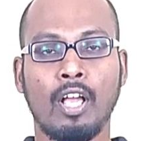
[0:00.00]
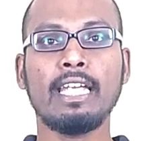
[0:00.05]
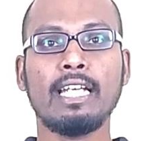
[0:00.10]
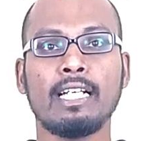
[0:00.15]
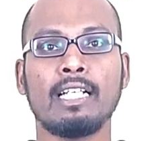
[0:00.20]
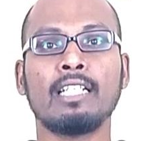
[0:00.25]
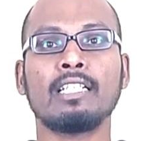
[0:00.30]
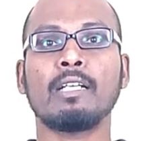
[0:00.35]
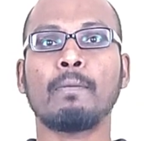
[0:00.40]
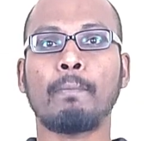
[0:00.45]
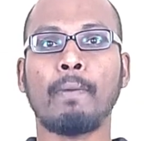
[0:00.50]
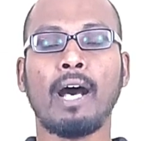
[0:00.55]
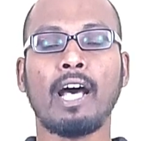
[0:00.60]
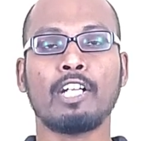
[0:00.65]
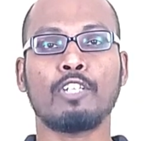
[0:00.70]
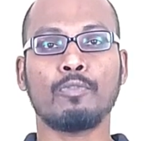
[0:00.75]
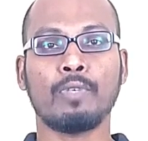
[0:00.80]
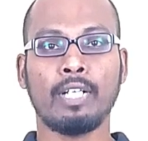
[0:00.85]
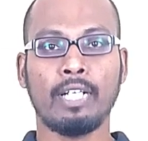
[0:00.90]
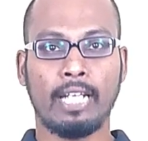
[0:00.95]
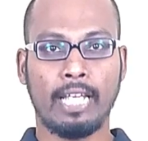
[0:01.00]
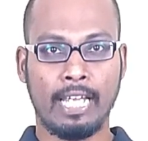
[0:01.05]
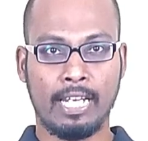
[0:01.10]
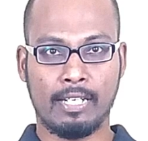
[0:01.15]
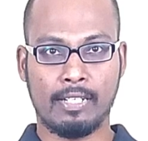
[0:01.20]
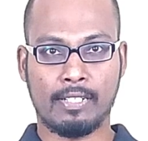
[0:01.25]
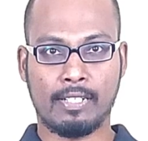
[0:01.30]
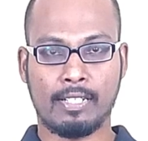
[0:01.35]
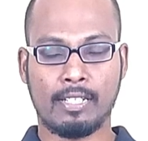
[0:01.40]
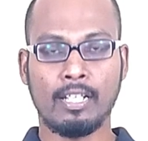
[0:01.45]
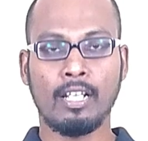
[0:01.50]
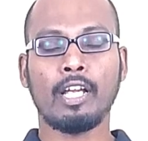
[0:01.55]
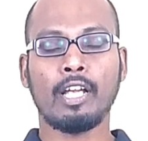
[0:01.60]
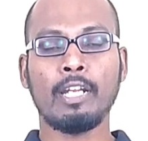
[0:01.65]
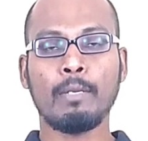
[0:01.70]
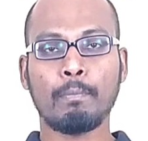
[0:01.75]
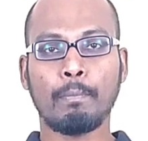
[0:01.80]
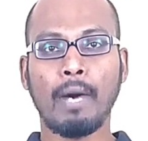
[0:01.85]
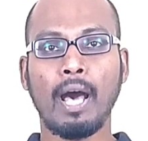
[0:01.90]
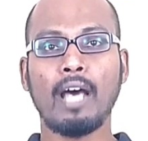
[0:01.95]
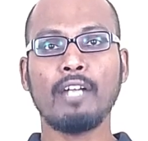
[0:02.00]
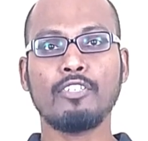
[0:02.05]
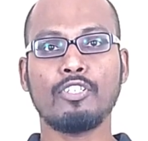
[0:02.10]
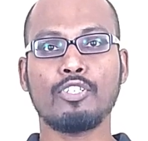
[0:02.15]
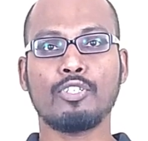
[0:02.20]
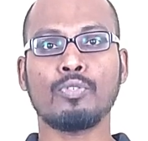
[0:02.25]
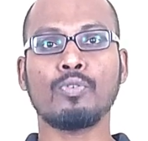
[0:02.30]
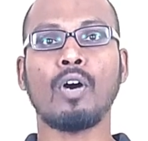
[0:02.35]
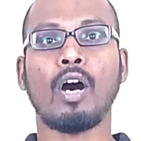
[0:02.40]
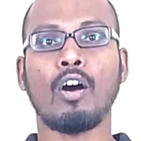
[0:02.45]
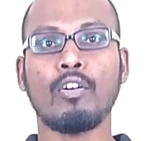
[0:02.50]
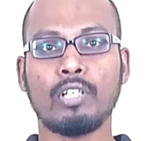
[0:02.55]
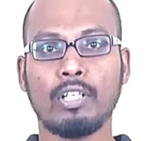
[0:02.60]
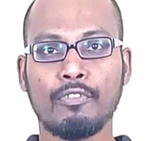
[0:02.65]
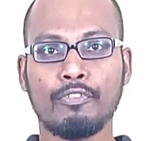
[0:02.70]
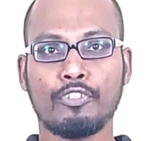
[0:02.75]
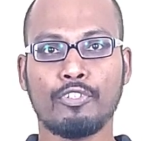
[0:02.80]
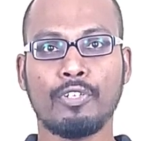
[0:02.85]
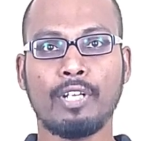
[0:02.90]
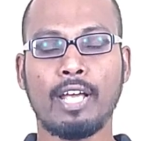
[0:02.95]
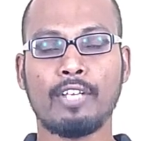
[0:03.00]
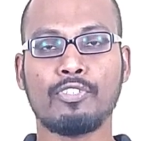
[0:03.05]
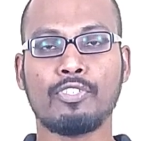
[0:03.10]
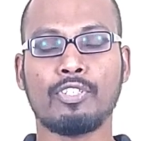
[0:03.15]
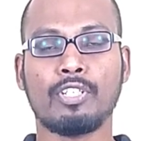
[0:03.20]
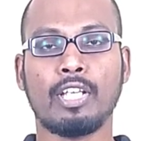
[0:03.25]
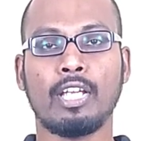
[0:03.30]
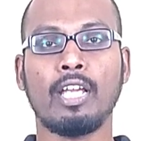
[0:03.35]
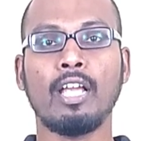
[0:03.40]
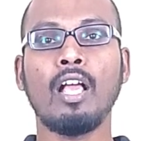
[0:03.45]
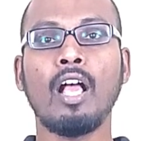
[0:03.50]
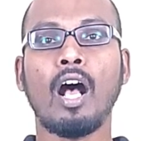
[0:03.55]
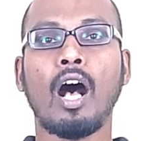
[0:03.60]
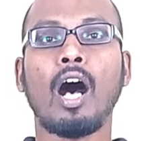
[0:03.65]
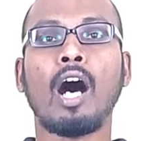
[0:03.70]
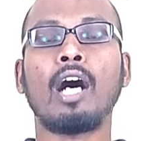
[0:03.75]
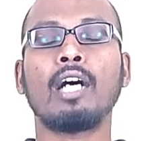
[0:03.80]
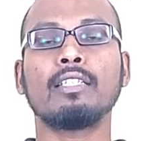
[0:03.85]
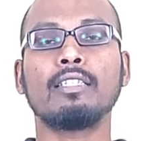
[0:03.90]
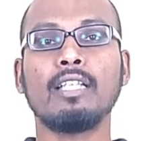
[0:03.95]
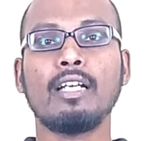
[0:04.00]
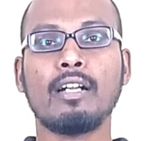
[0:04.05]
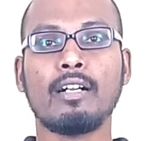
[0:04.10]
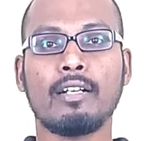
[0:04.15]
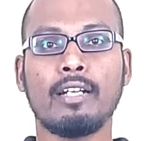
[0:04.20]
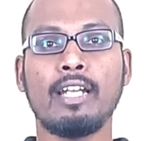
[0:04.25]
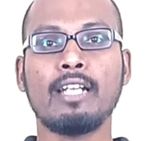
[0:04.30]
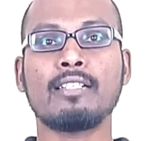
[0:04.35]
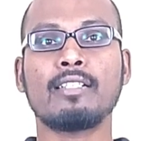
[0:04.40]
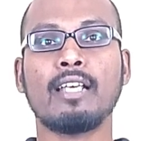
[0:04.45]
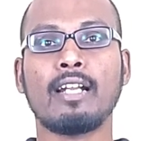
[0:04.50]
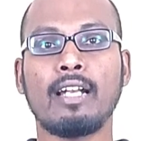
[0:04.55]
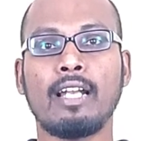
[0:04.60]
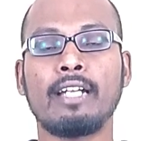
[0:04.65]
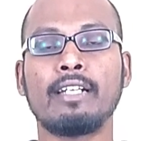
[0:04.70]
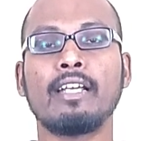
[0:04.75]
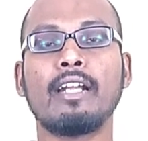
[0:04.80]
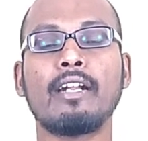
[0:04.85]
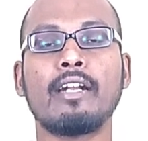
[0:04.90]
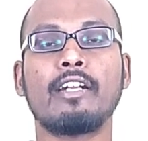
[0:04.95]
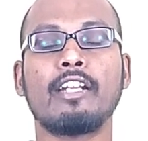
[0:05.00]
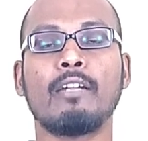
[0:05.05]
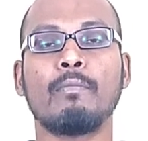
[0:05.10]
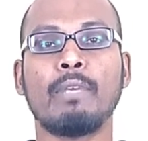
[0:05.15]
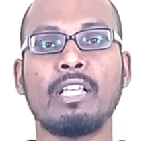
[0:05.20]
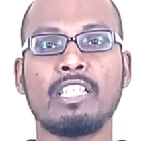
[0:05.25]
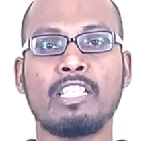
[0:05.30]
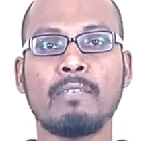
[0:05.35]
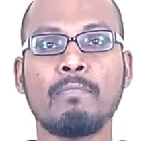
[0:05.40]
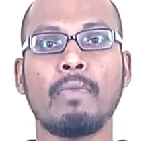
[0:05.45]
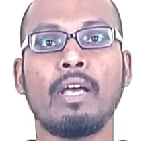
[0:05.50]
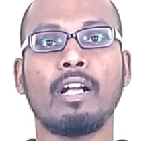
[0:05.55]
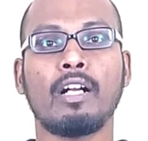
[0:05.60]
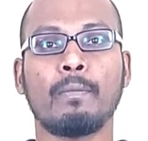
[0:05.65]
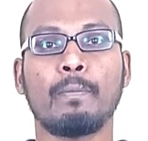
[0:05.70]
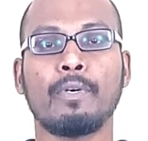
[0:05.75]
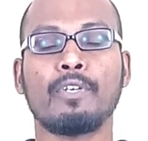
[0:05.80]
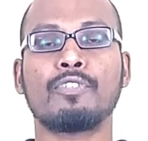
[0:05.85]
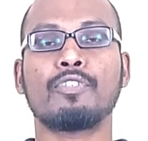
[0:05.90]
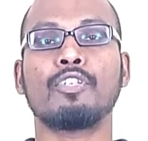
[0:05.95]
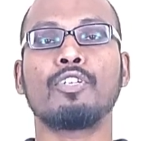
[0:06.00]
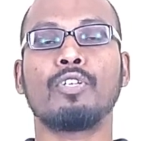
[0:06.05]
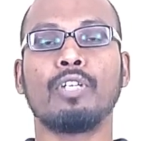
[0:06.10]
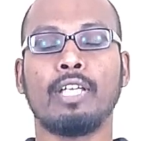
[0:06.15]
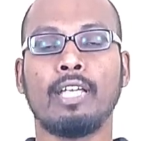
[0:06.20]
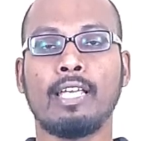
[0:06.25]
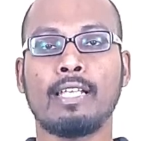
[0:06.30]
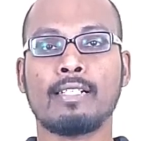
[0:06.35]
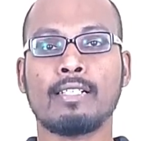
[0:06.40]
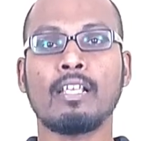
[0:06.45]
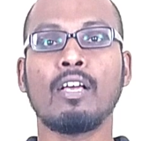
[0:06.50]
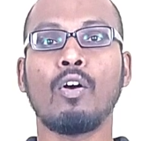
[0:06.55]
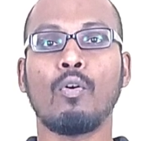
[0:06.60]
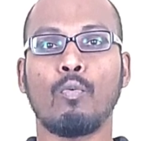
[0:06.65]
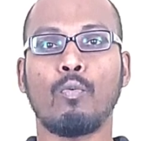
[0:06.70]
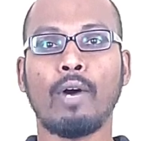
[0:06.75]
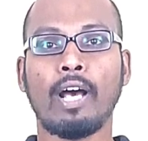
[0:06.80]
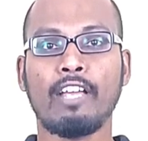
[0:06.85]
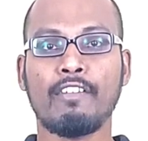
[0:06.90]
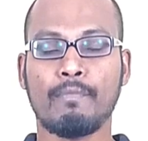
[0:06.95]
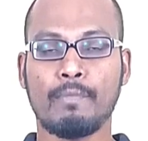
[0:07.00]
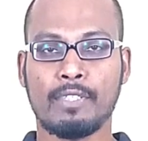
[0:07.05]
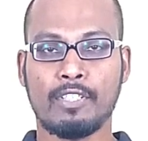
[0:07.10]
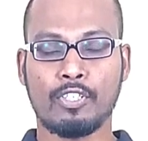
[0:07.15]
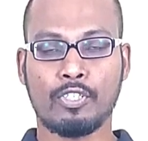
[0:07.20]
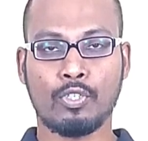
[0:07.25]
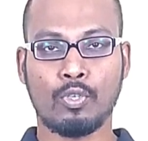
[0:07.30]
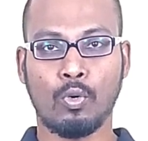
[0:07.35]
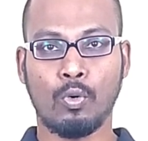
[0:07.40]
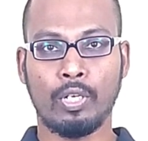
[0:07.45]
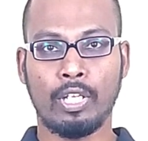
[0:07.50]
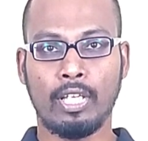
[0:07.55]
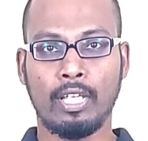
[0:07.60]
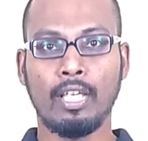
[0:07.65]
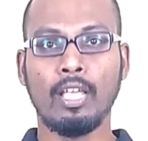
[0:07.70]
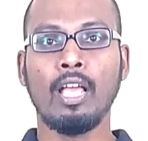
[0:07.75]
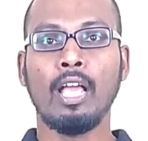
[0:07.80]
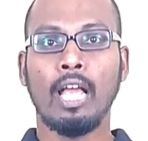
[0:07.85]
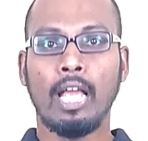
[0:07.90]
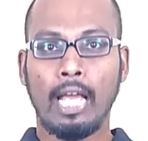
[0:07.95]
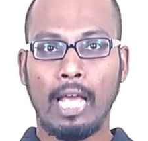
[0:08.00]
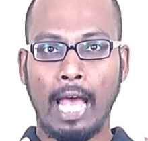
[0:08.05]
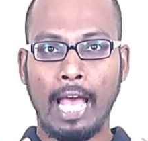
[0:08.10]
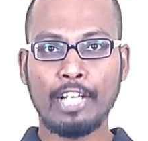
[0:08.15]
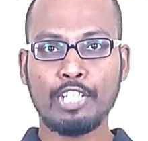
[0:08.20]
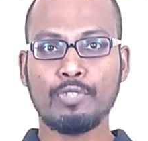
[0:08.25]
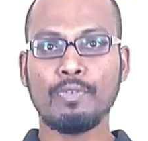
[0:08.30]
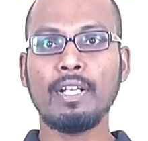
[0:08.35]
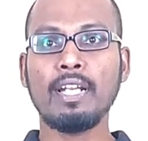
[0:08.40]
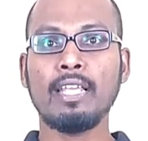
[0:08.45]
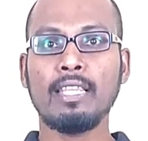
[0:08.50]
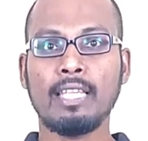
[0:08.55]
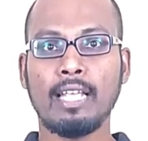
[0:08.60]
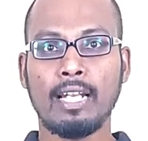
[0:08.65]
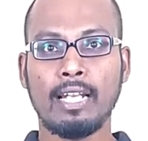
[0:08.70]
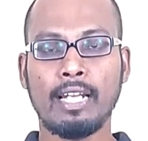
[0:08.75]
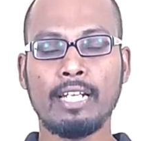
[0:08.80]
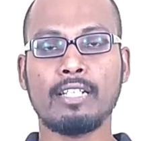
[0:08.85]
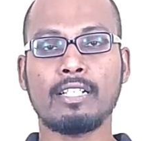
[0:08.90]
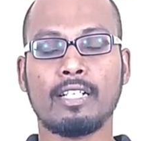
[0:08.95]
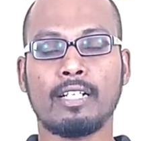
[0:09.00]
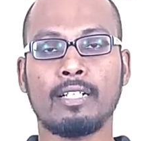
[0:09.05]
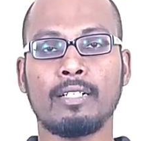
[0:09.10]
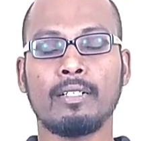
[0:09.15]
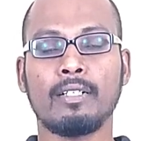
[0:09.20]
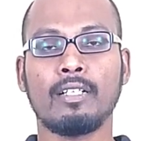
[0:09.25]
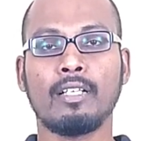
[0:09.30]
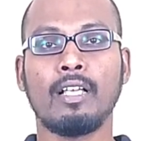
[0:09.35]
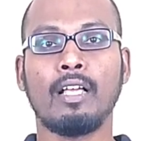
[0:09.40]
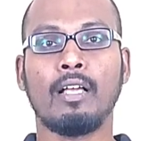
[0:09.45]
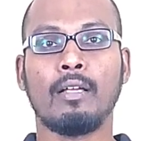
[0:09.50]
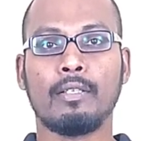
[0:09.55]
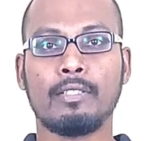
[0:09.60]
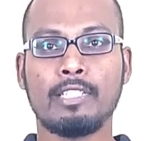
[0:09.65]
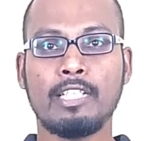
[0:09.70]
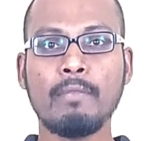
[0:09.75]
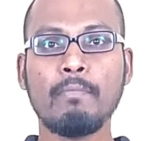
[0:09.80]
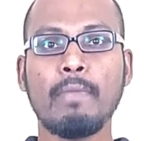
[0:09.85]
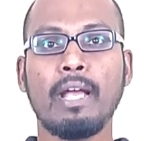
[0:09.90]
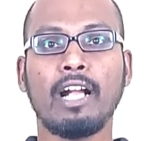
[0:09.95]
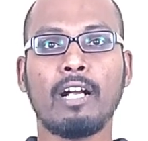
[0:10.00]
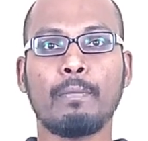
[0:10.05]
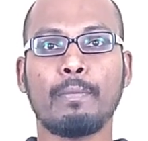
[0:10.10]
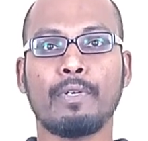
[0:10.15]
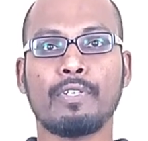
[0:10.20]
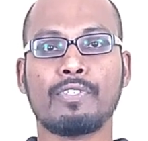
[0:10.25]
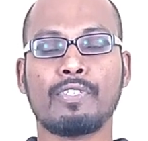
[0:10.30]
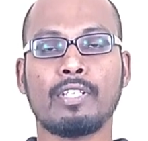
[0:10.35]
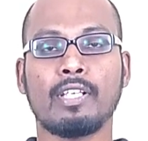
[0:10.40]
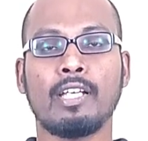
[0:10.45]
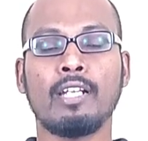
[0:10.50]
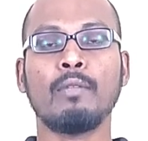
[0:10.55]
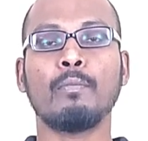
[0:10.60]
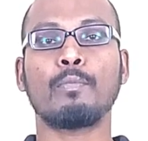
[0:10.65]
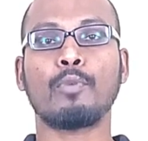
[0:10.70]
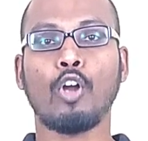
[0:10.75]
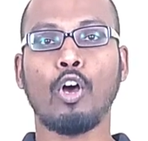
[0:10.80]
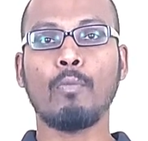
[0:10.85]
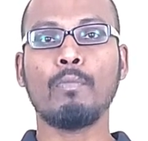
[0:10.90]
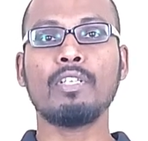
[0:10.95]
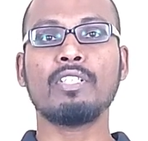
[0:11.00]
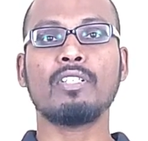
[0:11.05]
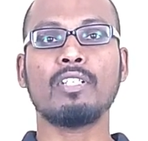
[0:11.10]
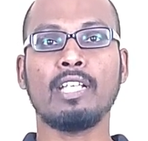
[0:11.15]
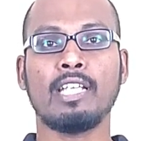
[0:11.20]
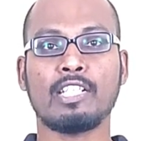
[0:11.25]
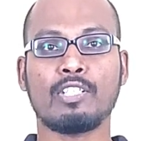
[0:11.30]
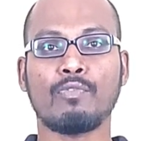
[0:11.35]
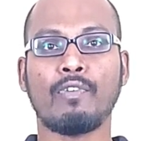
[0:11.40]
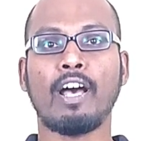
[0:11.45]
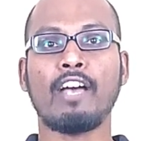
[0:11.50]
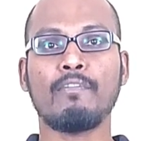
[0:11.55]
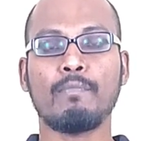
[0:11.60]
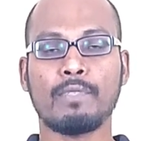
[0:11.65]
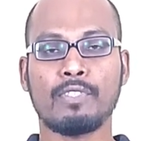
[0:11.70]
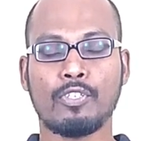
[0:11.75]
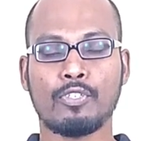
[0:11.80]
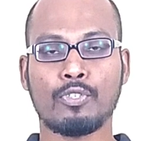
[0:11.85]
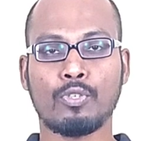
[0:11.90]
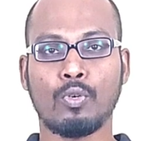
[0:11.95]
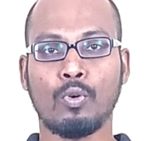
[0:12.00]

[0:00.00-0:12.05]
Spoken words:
Here the part 1 ends. In part 2, out of curiosity, author reads the letter written by Jim McPherson to his wife Mrs. Coney. Actually, in the letter, Jim McPherson promised his wife Mrs.